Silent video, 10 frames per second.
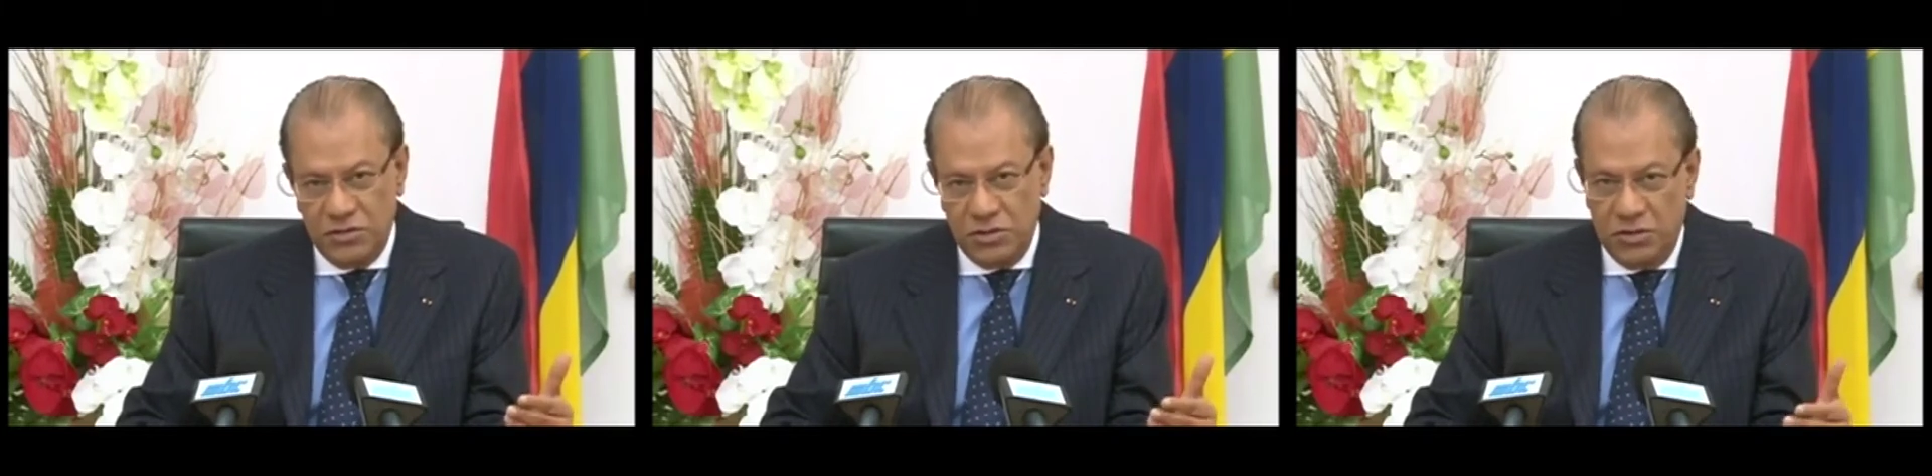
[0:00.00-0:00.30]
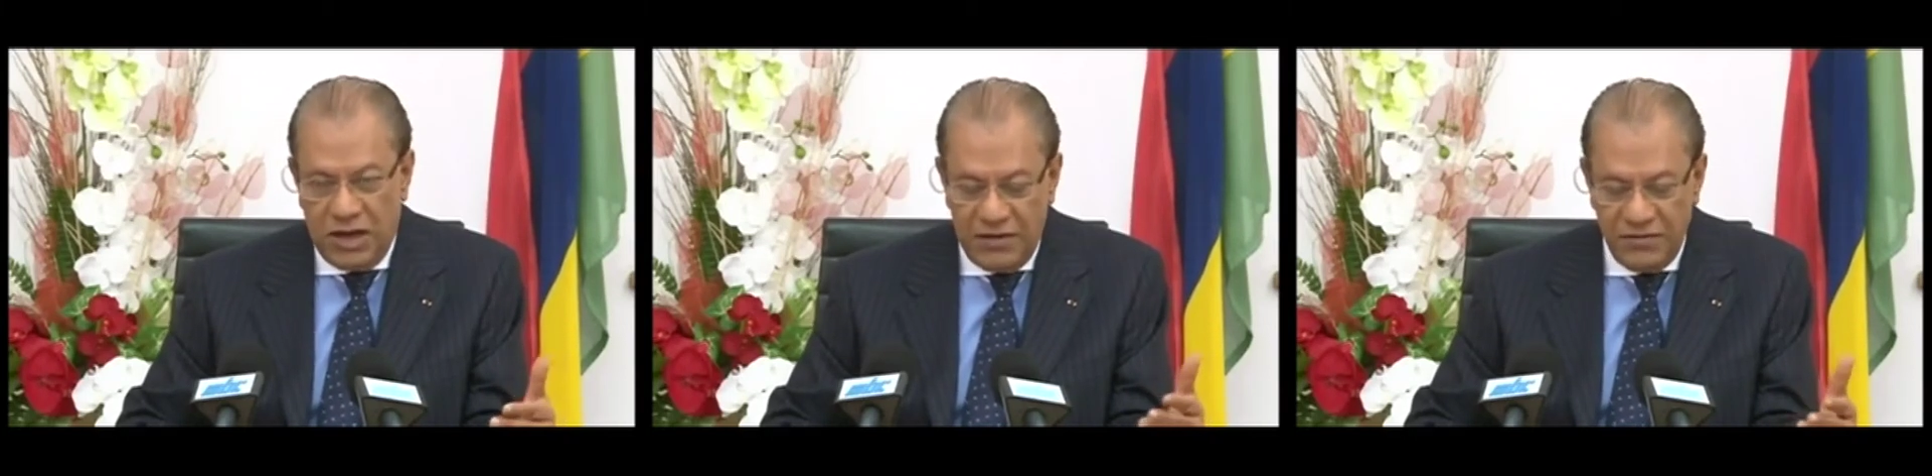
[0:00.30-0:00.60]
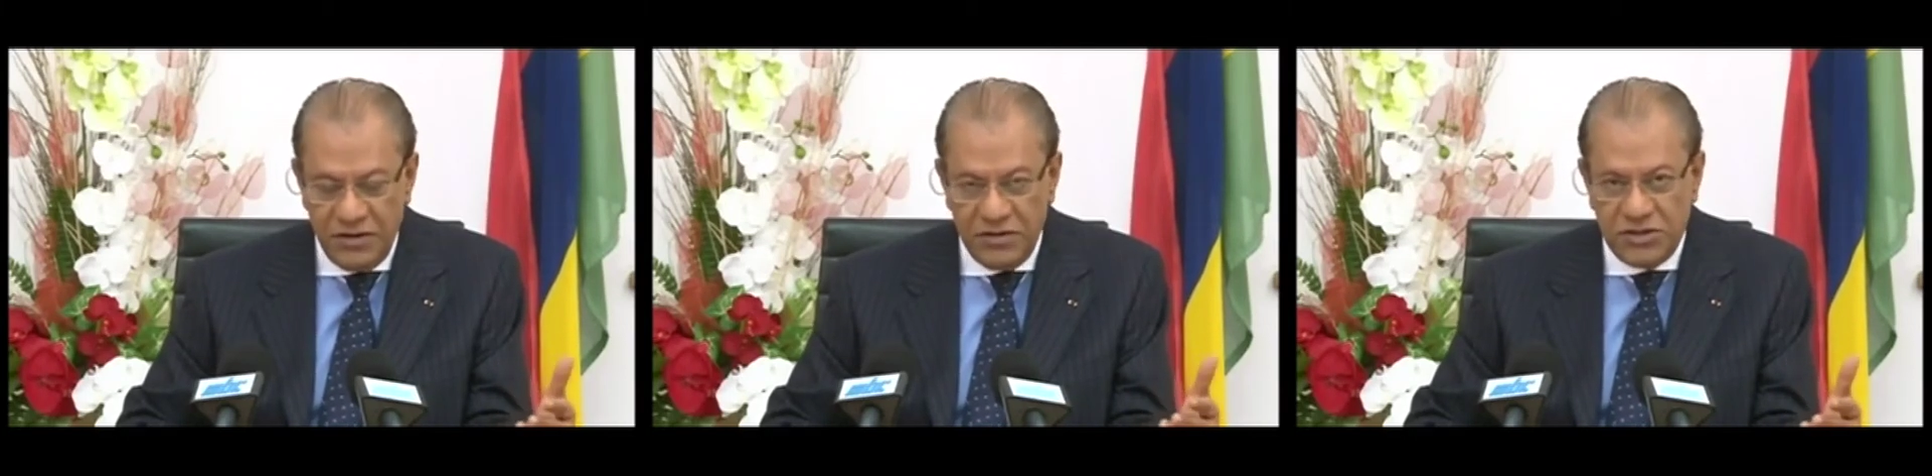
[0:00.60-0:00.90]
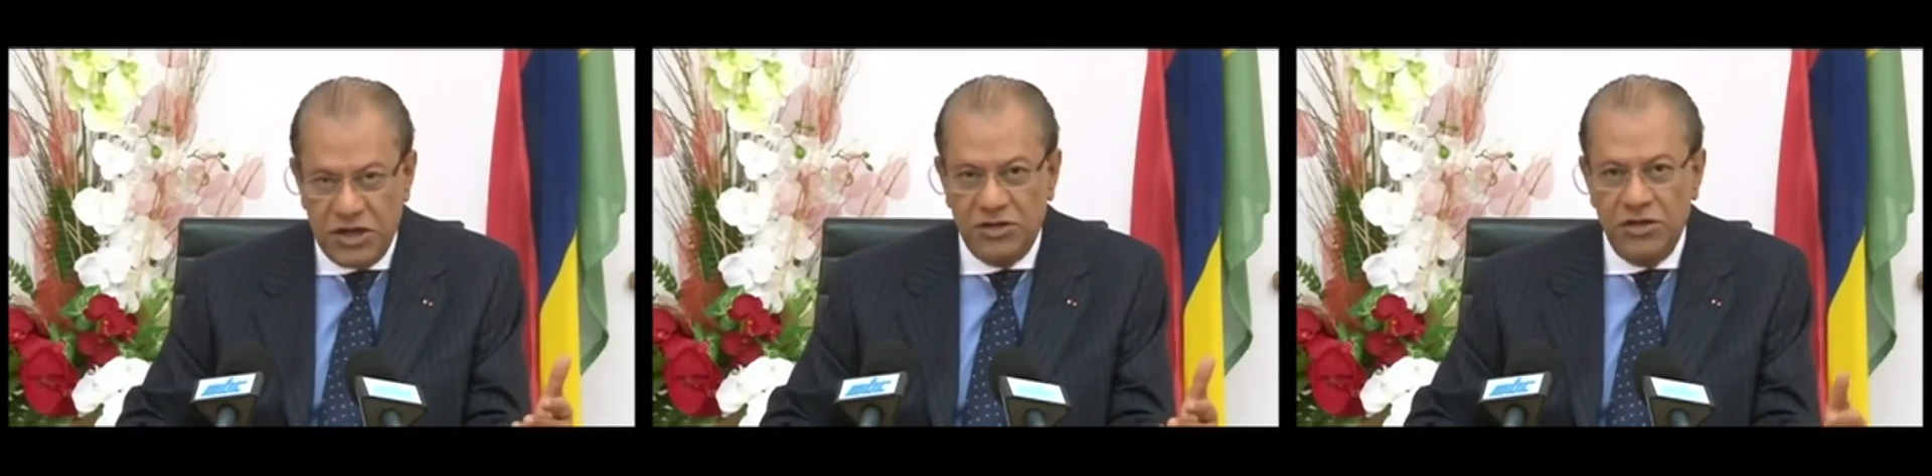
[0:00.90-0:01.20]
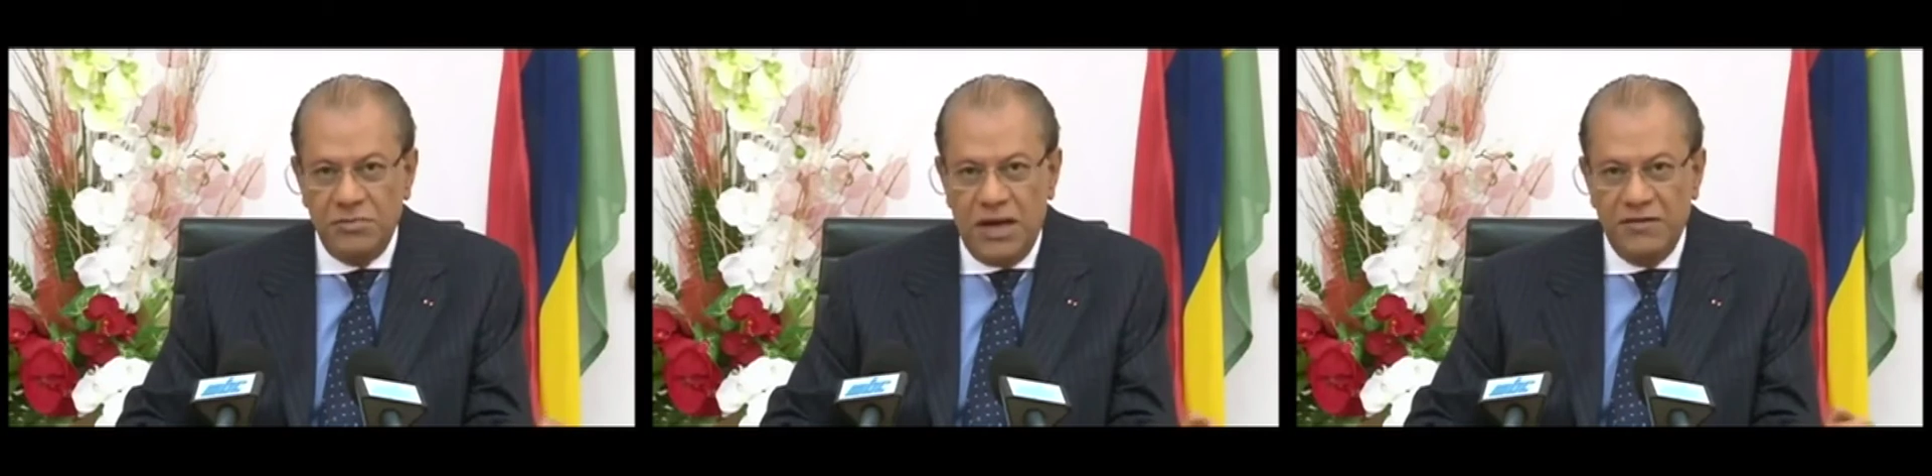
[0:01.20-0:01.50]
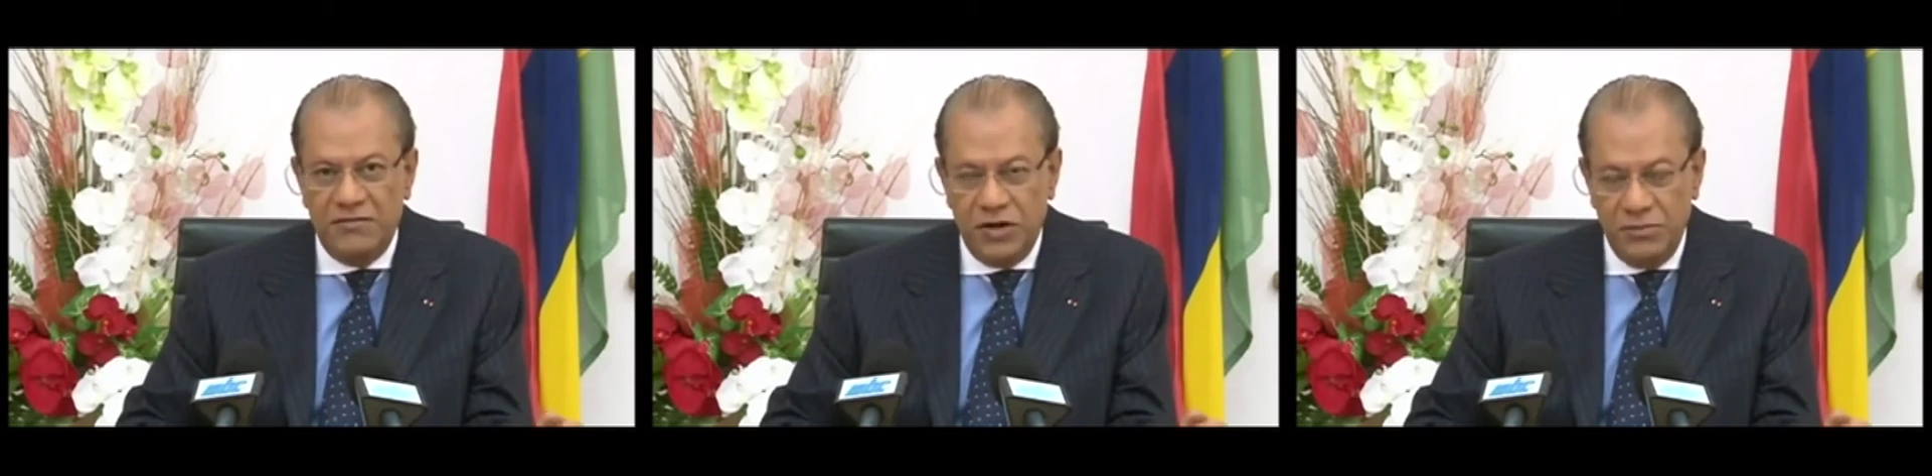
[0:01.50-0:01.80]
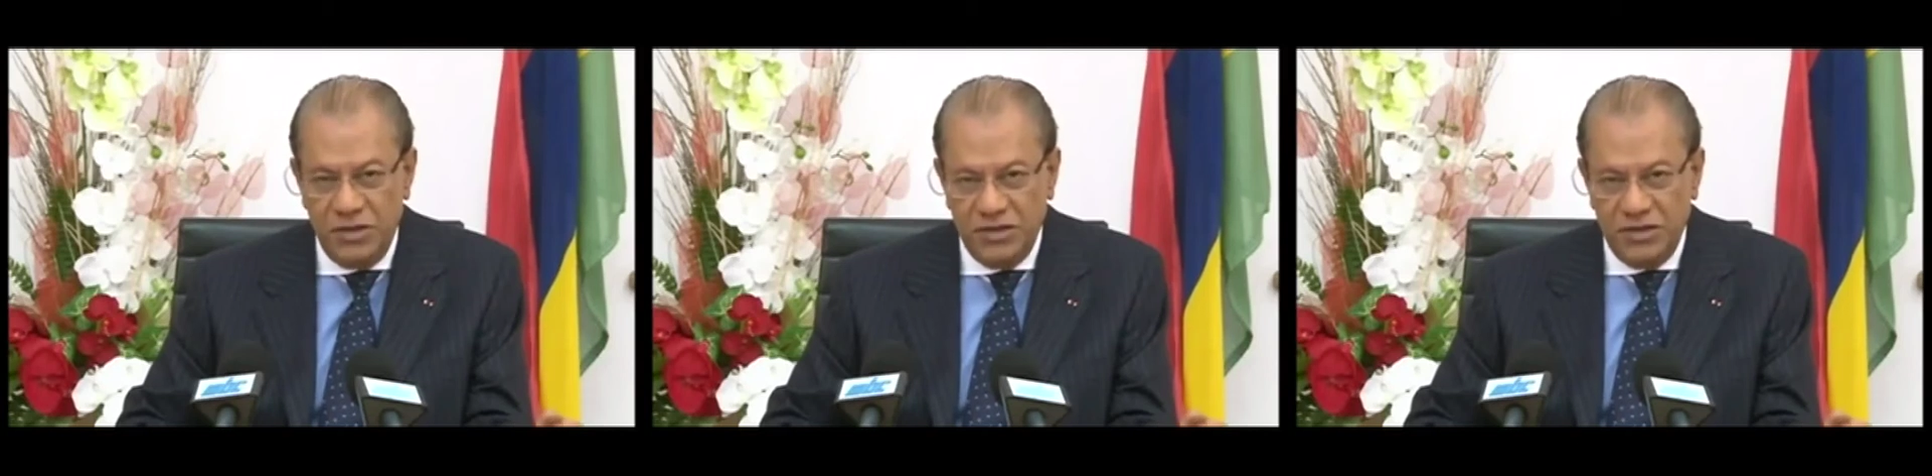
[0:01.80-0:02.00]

So I've instructed my foreign